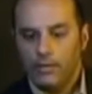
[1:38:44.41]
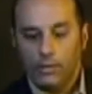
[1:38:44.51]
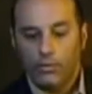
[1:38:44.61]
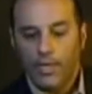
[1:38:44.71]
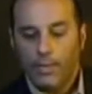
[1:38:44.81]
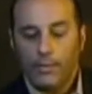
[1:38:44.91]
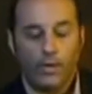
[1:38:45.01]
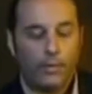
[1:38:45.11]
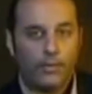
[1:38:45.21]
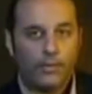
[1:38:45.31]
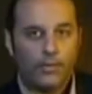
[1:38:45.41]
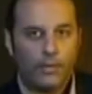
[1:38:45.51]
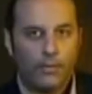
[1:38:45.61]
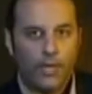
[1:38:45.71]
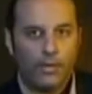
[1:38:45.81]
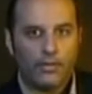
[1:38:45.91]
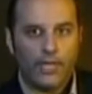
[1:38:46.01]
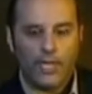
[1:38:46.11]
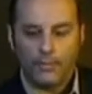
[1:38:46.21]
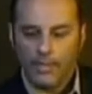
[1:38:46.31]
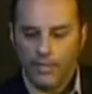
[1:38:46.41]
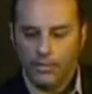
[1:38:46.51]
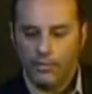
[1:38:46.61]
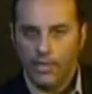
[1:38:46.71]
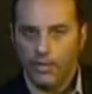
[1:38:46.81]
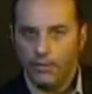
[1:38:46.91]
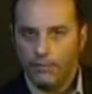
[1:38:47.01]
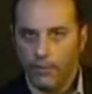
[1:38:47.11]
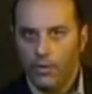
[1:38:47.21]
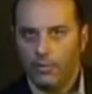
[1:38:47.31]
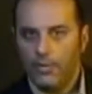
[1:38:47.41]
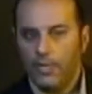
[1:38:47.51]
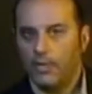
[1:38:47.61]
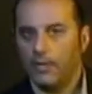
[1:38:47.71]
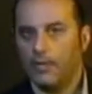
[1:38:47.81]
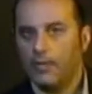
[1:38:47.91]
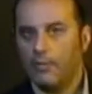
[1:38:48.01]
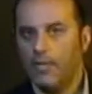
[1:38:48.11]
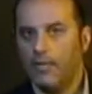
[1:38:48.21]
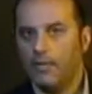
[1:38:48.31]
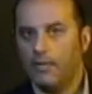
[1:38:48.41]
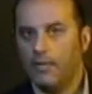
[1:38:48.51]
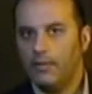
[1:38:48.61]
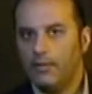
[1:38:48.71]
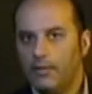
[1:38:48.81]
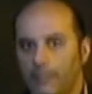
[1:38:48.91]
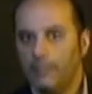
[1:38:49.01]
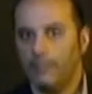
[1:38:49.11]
So, right up and almost until modern times, history confirms that such beings existed.